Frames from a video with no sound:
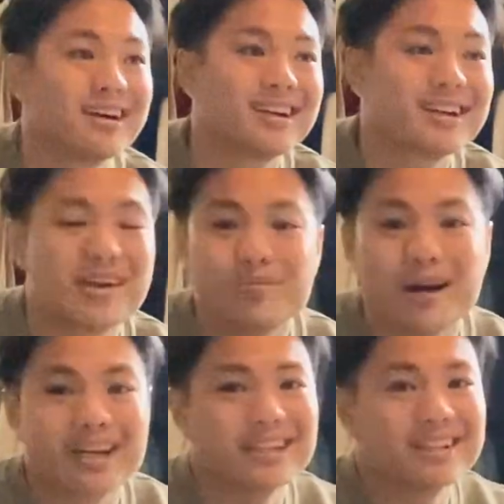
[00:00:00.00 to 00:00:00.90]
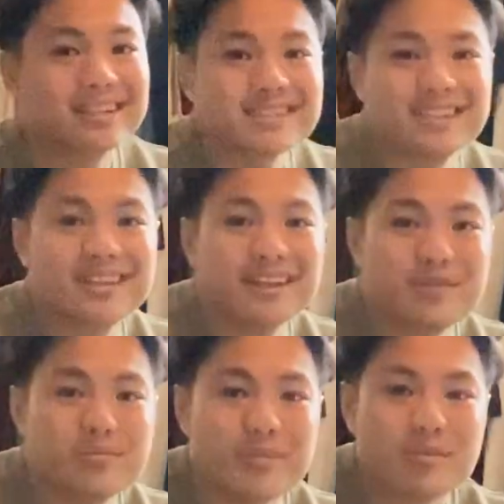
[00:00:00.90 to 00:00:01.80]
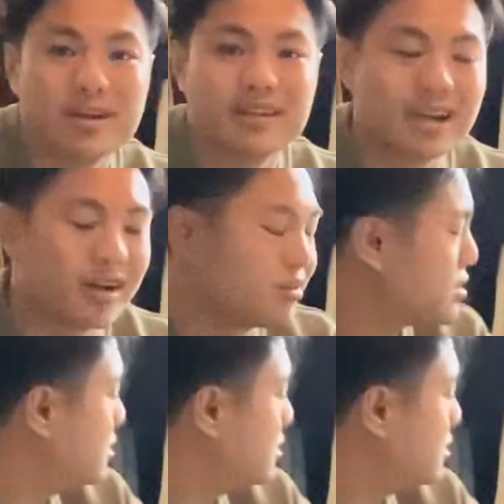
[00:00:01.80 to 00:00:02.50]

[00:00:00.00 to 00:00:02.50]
kind of bucket list thing my brother and I wanted to